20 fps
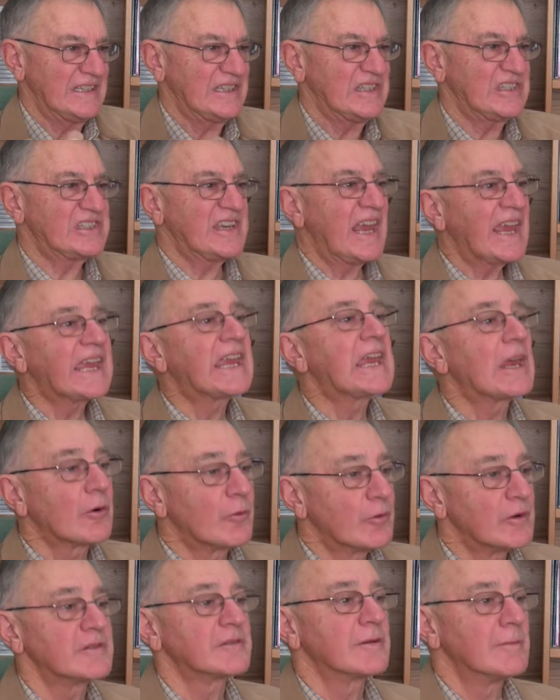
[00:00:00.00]

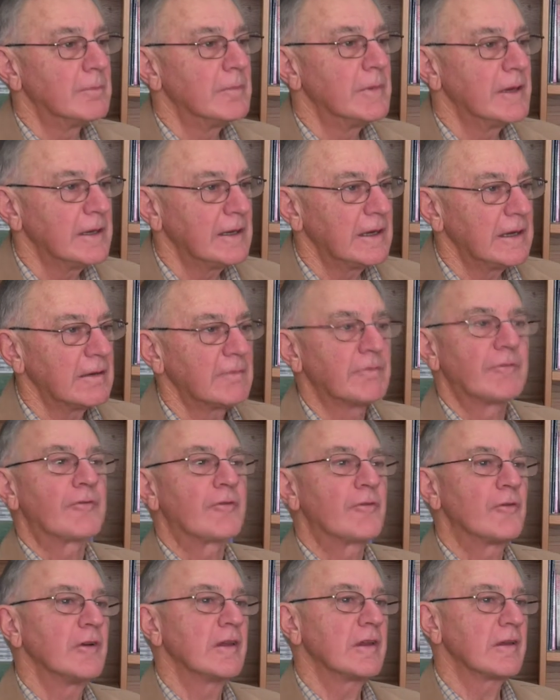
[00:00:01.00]
secularism, meaning
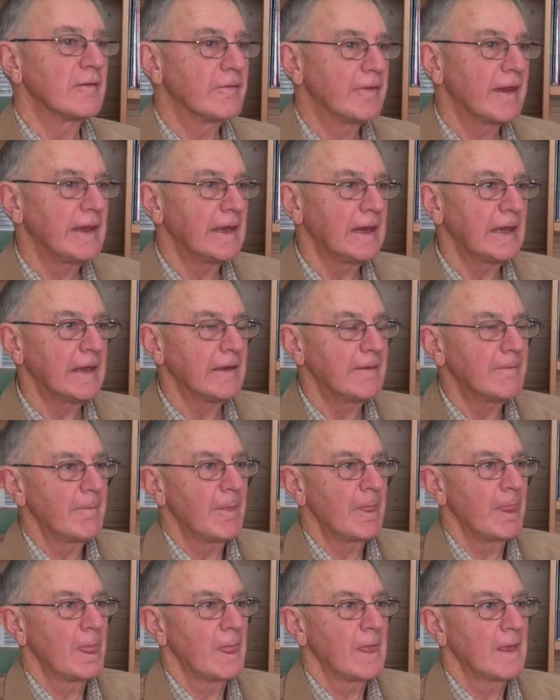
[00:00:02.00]
free of any
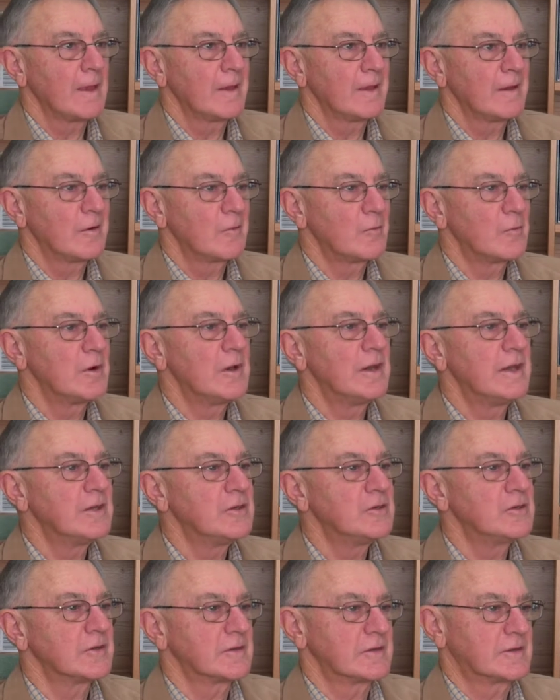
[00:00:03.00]

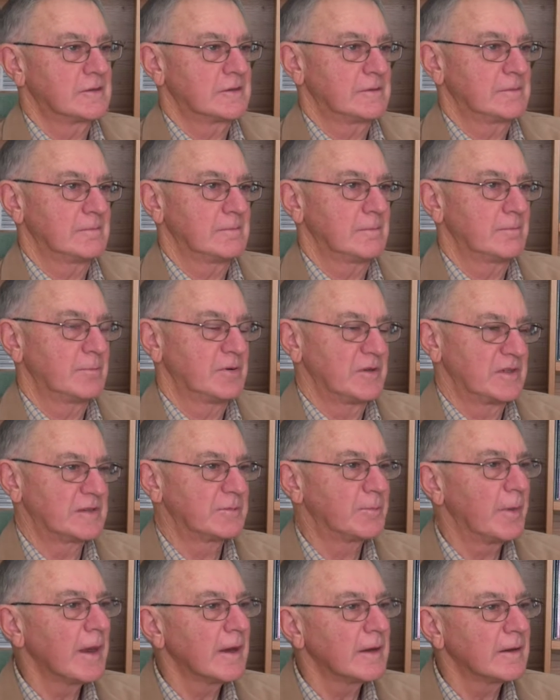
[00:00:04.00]
religious
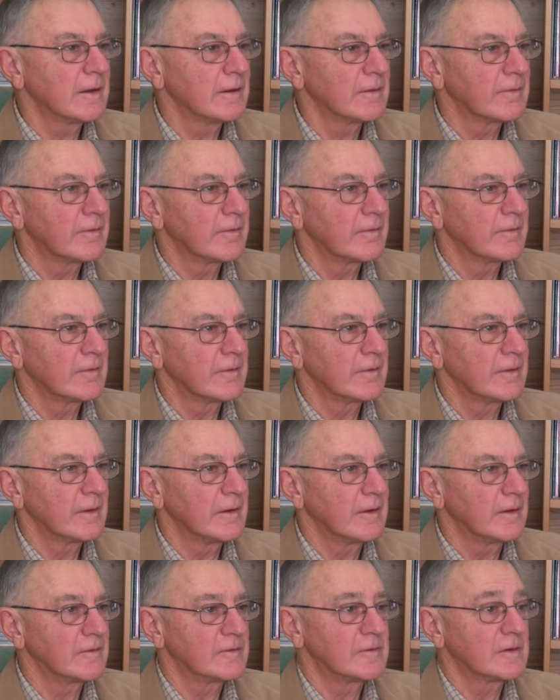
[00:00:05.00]
perspective,
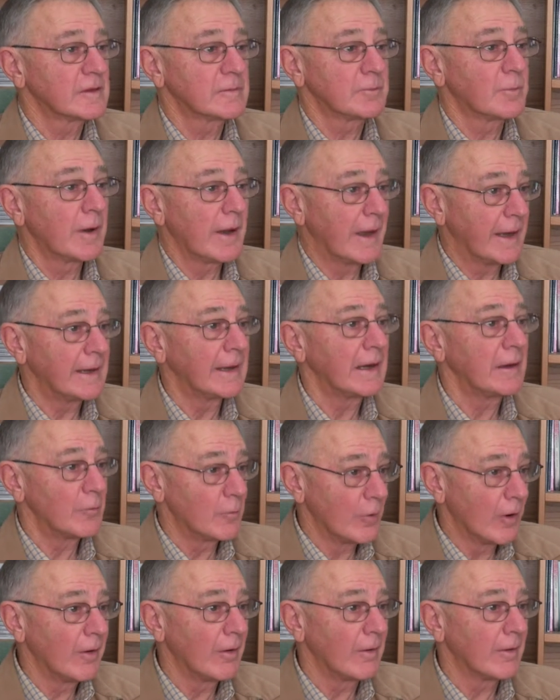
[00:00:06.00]
is just plainly
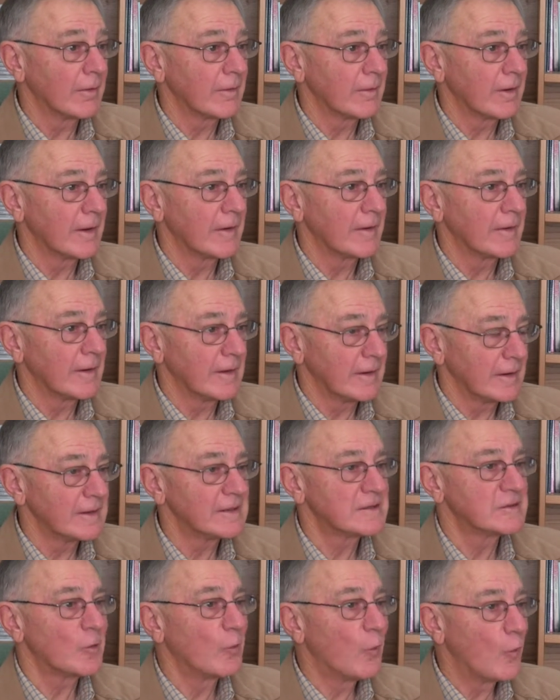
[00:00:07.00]
wrong.
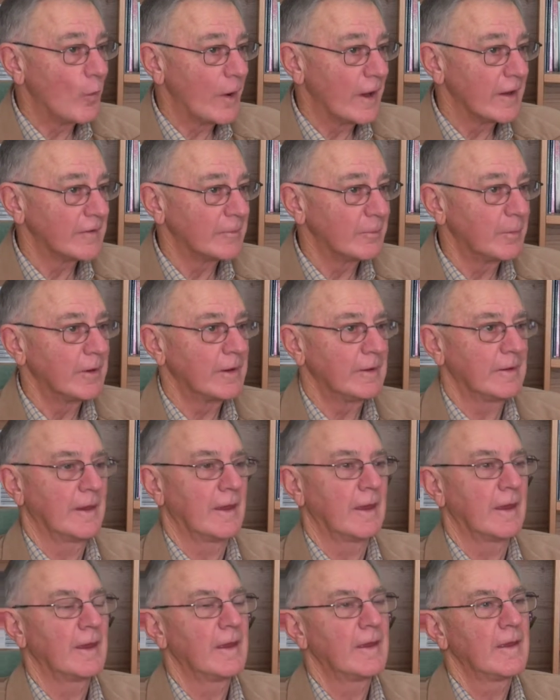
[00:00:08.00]
It's always been
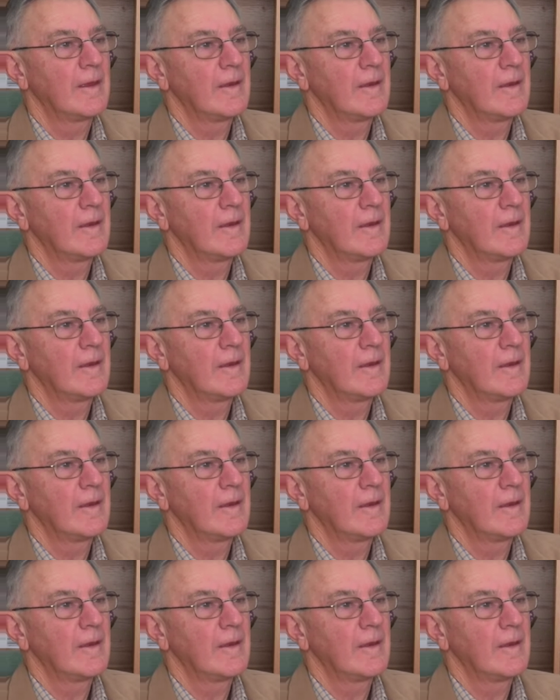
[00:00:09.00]
there.